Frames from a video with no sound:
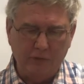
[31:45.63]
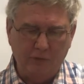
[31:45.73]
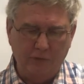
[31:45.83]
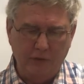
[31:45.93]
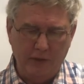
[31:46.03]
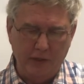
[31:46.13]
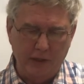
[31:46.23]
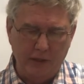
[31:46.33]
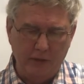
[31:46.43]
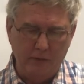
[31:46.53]

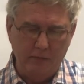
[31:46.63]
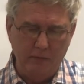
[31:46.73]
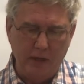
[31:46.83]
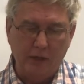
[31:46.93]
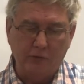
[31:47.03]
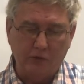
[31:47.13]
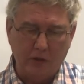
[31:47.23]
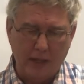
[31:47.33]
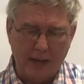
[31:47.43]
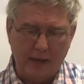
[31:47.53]
video, next
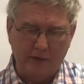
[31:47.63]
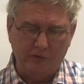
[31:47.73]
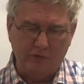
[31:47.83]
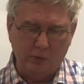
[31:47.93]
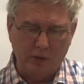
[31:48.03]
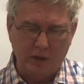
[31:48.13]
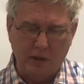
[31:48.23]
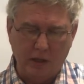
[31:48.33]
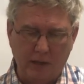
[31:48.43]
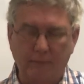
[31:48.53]
class, we're going to
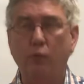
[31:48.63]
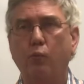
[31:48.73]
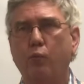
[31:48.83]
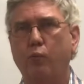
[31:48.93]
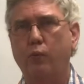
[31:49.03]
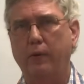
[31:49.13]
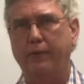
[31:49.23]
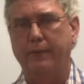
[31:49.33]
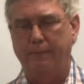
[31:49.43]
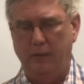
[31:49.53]
cover
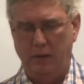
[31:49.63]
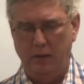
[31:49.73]
rhythm.